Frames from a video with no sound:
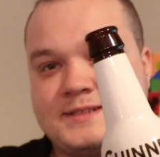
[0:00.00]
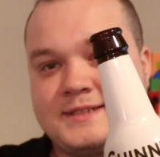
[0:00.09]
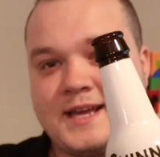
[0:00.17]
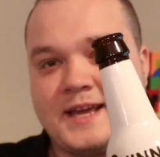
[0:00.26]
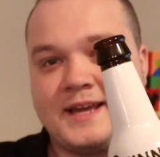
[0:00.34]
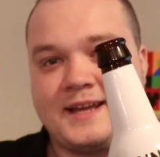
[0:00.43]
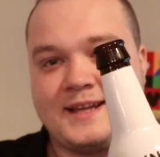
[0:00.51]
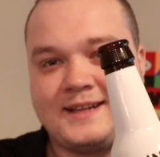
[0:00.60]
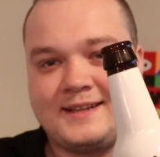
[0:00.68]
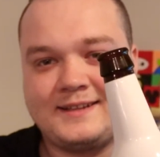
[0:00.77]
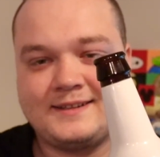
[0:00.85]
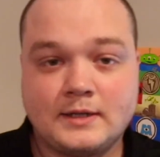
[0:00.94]
Yeah.
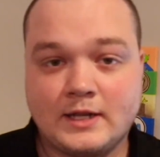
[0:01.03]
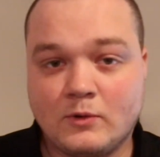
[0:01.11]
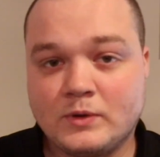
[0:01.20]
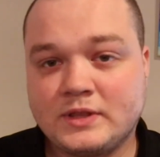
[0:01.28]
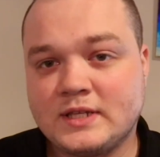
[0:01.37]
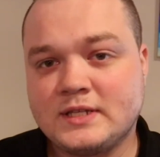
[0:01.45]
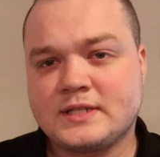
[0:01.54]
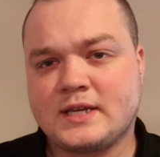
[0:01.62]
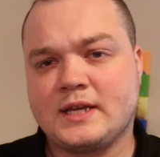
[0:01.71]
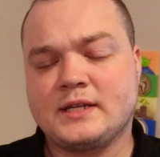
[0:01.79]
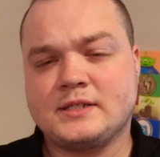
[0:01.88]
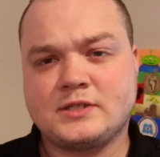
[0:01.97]
Now with these
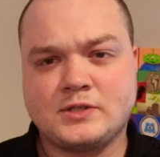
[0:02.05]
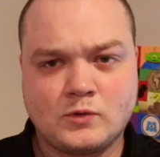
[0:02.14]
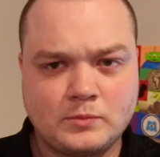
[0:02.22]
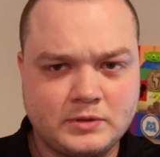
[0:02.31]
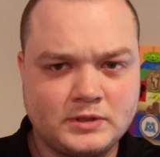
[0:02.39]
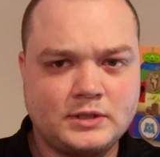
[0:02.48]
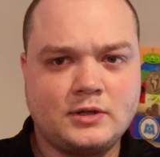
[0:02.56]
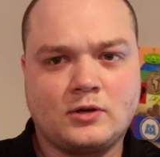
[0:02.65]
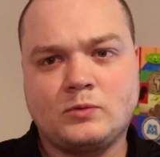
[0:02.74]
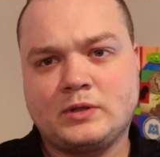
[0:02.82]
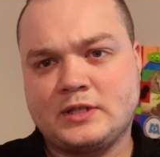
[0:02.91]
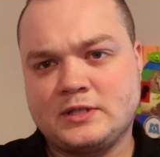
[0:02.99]
cans normally,
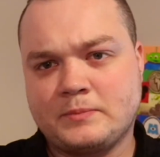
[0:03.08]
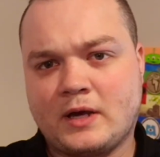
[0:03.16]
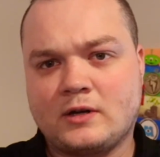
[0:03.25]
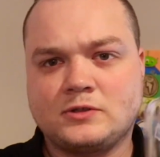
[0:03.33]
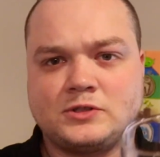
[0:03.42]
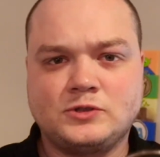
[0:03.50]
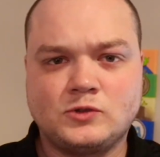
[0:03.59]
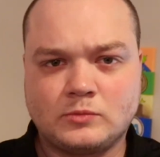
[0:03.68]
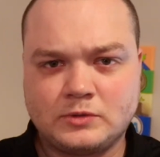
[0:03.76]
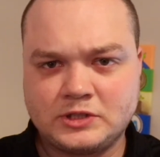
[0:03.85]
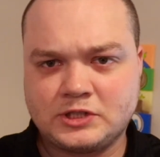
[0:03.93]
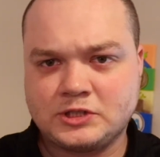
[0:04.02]
or with these bottles, you
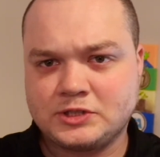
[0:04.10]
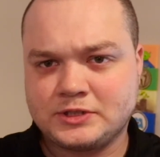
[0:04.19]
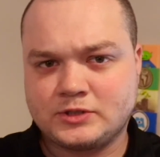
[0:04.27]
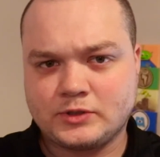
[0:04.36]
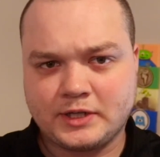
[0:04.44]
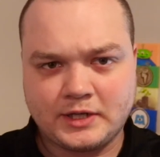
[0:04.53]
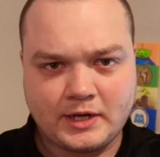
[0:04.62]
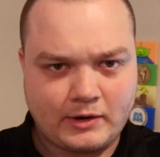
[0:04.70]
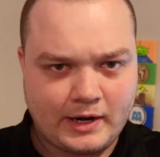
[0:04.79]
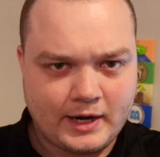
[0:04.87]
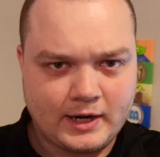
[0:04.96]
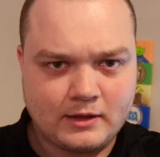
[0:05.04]
normally can just drink it
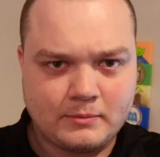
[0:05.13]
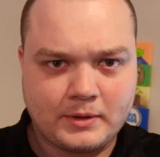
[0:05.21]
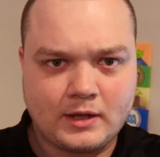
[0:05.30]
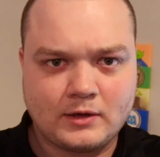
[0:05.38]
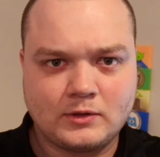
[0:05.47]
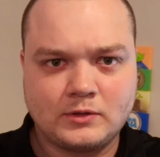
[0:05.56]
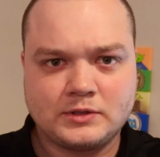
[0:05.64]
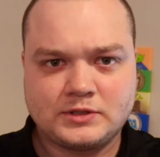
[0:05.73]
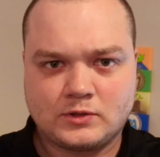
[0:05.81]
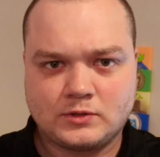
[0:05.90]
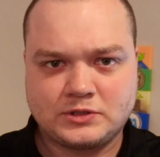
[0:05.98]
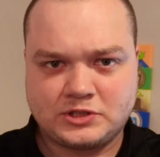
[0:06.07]
right out of the bottle
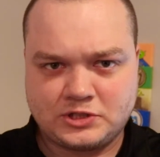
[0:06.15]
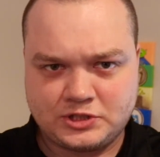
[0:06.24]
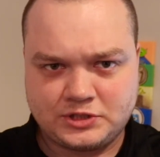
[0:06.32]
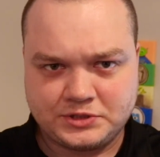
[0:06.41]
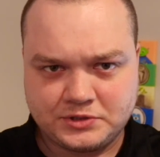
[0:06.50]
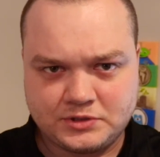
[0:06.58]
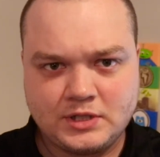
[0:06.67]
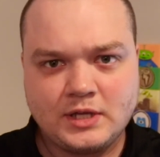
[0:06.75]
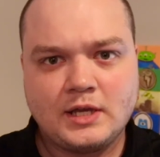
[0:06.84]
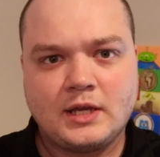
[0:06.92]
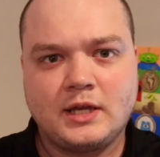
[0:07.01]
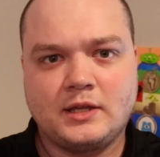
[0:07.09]
as long as it's chilled
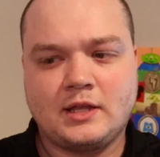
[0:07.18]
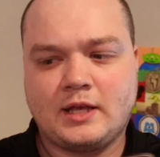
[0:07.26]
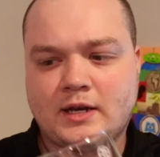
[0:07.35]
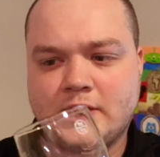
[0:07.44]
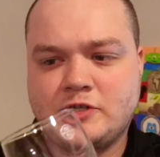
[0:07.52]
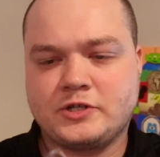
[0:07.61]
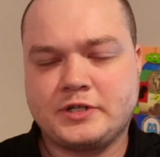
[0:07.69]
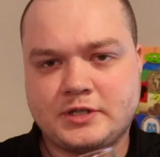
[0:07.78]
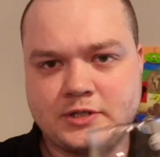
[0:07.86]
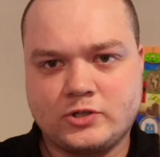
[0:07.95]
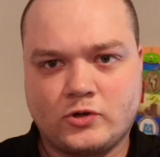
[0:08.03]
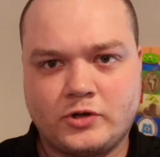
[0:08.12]
and that
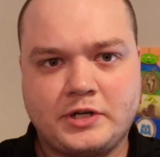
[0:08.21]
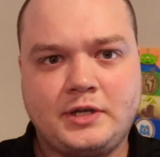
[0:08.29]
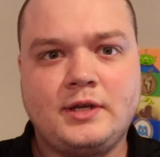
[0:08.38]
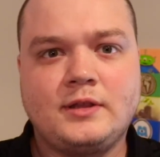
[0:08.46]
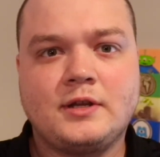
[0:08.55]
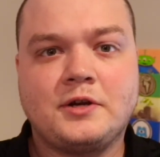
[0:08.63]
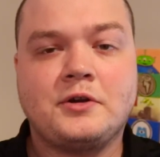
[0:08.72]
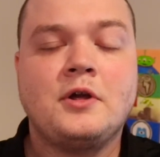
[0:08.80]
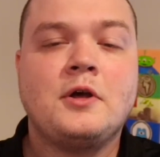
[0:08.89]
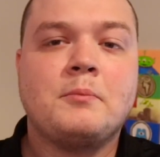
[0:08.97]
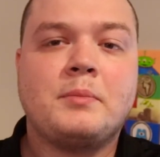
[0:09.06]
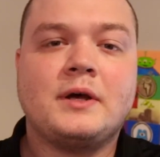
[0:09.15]
nitrogen is already in
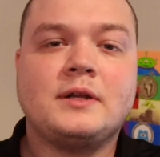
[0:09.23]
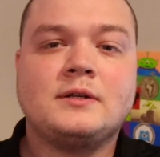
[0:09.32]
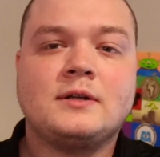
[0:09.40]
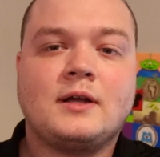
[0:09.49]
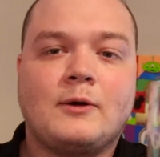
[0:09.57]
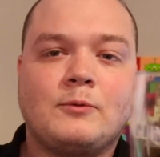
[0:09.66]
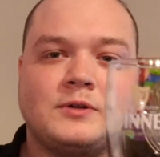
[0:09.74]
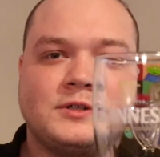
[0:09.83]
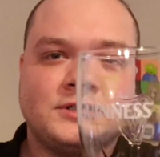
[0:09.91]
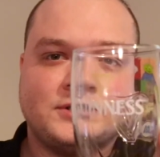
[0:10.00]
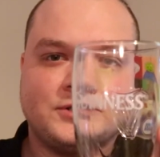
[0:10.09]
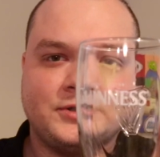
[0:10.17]
there, but I
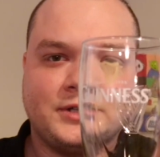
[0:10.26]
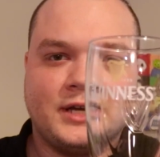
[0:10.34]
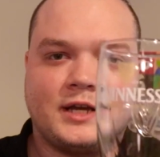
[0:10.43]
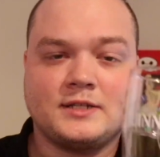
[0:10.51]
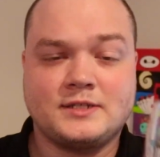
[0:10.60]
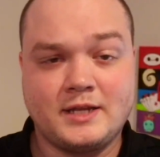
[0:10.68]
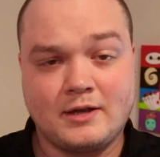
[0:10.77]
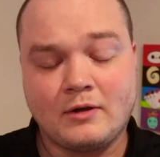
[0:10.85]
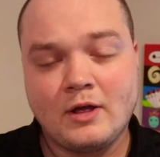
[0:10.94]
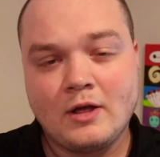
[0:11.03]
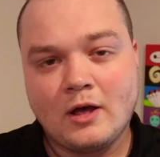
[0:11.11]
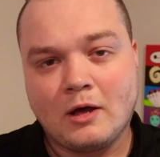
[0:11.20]
wanted to show you guys.
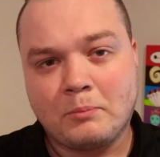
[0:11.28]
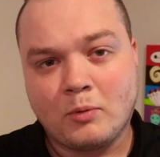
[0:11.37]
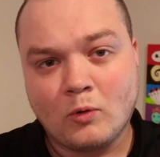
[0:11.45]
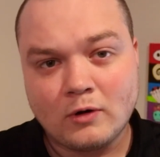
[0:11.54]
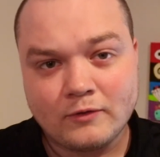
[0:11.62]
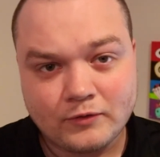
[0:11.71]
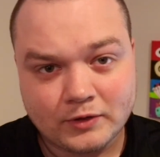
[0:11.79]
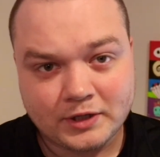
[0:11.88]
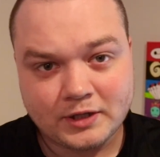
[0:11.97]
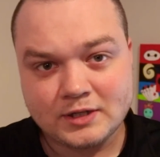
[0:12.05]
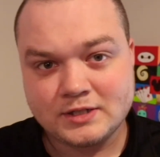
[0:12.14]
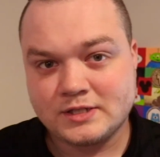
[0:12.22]
Now, a pour for
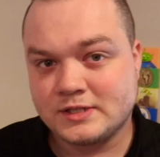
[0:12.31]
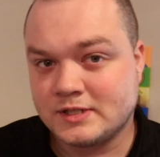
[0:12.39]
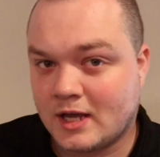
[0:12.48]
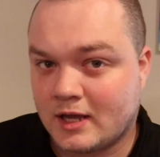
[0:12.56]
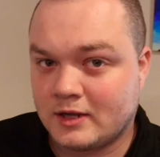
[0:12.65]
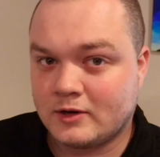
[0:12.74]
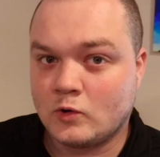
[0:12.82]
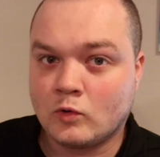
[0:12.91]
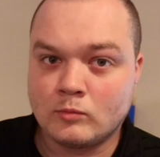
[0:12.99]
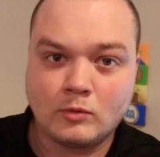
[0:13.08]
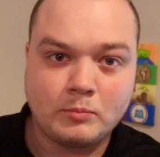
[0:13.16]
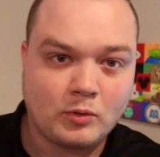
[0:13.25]
Guinness is not a
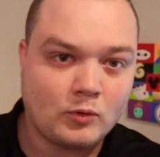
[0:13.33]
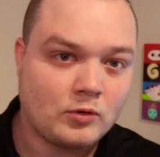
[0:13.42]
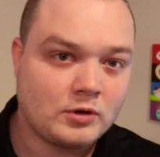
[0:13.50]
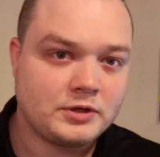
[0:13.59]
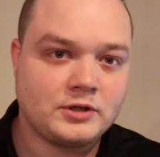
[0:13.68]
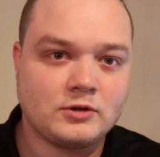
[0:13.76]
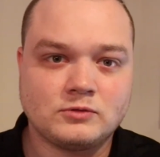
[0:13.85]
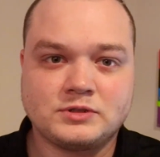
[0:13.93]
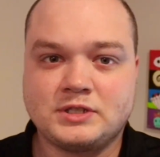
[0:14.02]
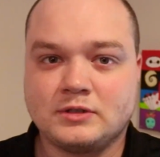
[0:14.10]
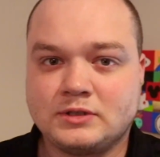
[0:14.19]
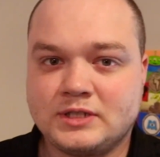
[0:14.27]
normal pour. You
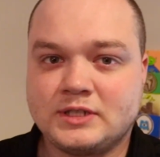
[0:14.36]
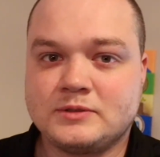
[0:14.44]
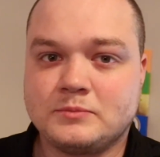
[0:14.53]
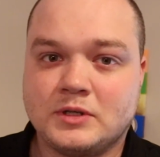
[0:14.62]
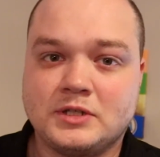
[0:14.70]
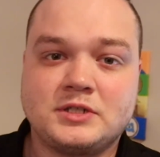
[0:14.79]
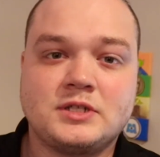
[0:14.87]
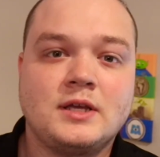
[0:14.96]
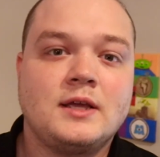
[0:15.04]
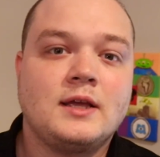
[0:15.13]
don't tilt it as much